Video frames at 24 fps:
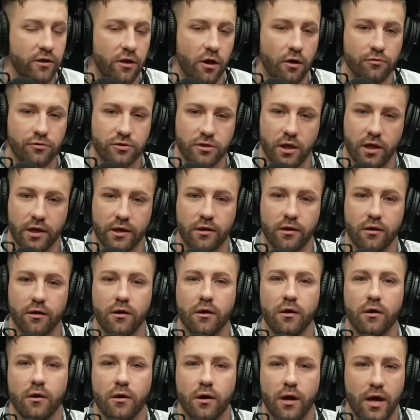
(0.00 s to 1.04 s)
coach like
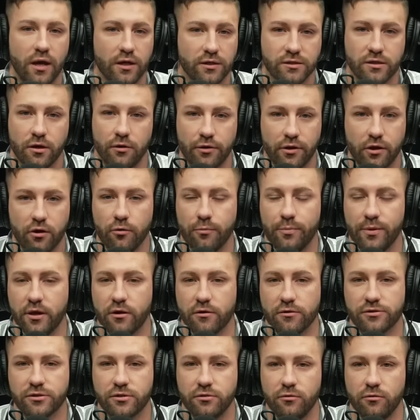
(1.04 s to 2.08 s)
Antonio
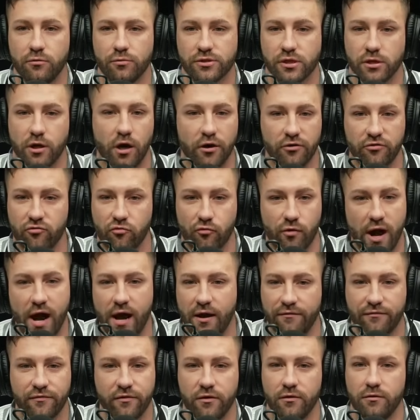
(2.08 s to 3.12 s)
Pierce, who was an
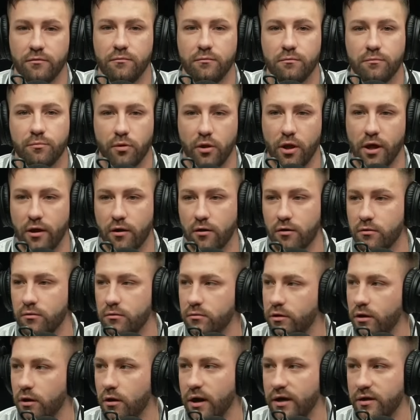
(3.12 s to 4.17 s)
undrafted player,
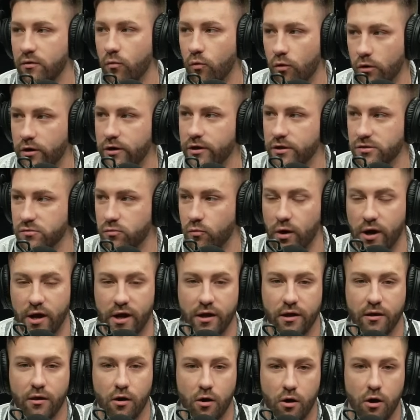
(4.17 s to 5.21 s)
you know, had to work his
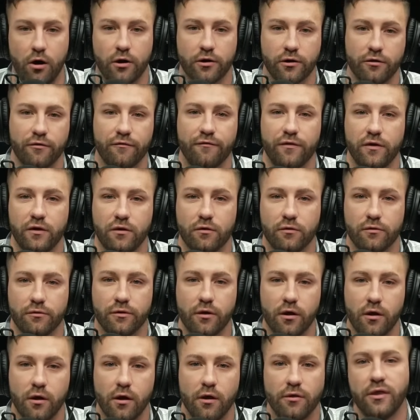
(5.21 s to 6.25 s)
way onto the field,
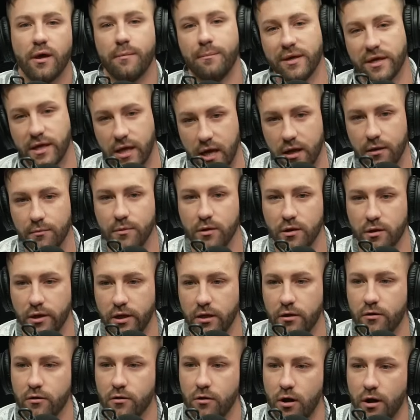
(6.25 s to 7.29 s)
then became a
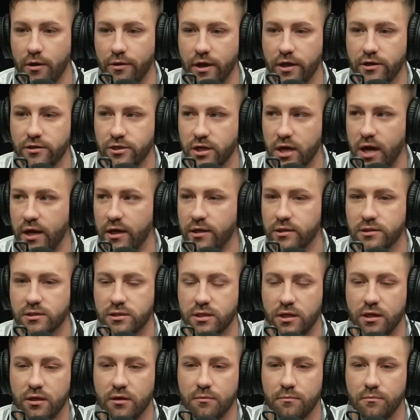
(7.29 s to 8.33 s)
leader on that Giants
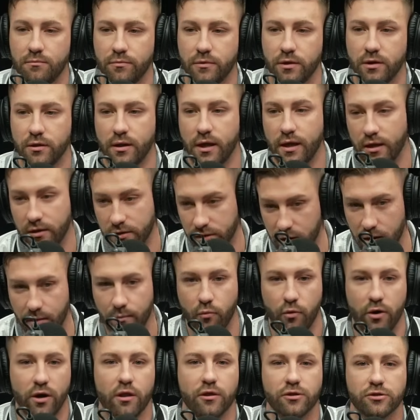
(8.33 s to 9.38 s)
team, and ended up
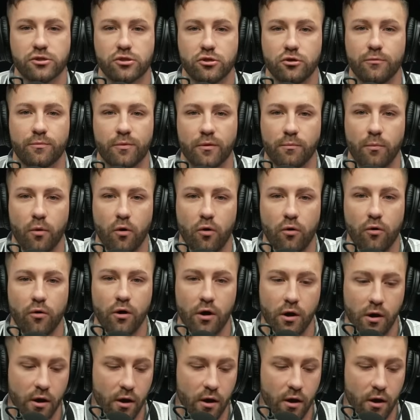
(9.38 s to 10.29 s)
winning the Super Bowl,